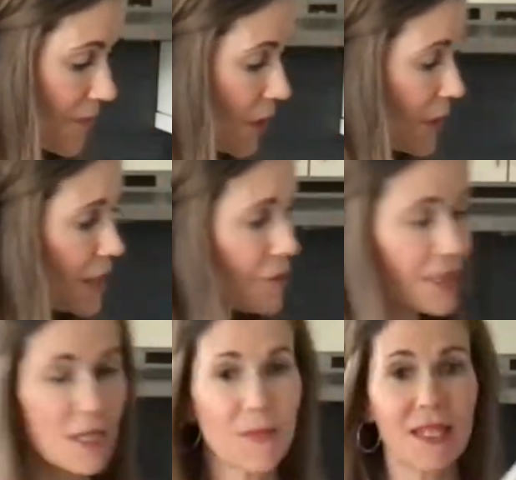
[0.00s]
Okay, the
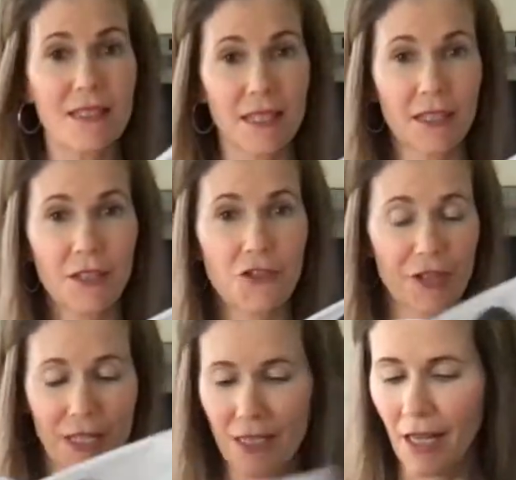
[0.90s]
recipe's in
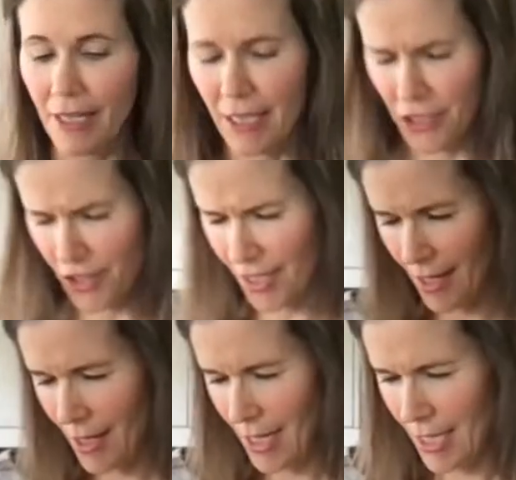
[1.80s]
Dreena's Kind Kitchen.
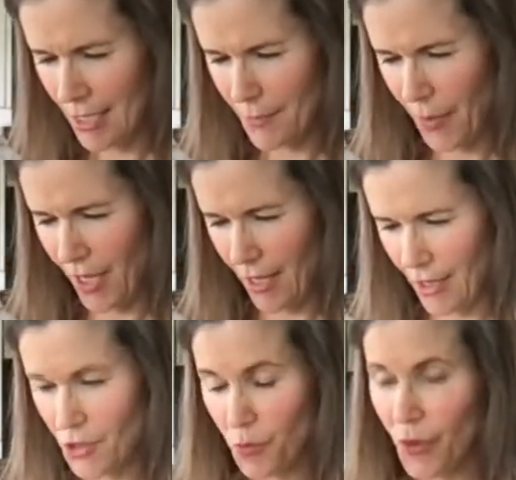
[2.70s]
It's
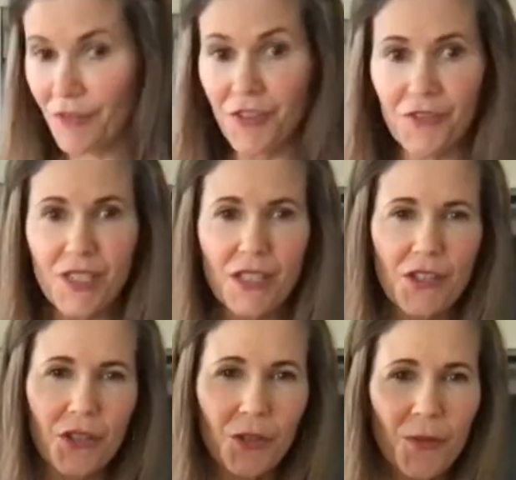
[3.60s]
page
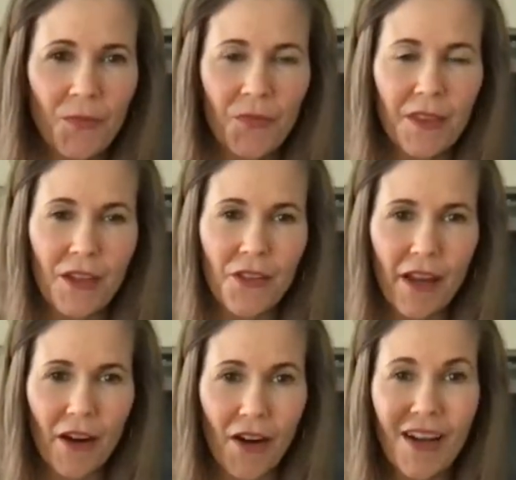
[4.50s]
152. There they
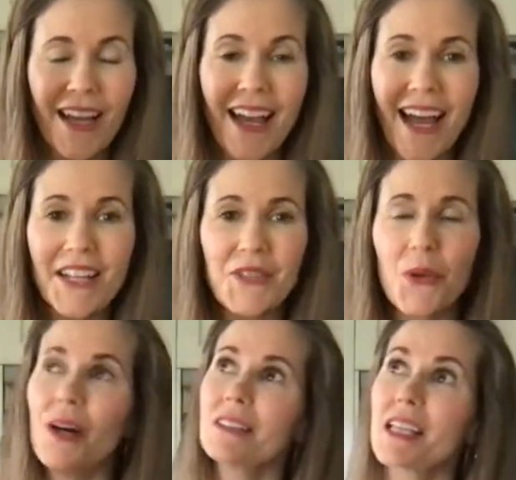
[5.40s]
are. And so
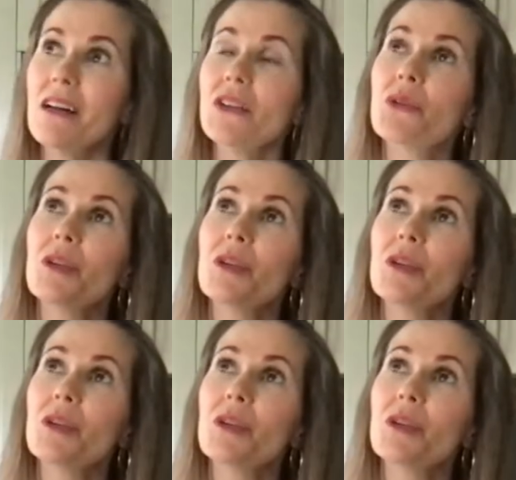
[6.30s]
I'll tell you,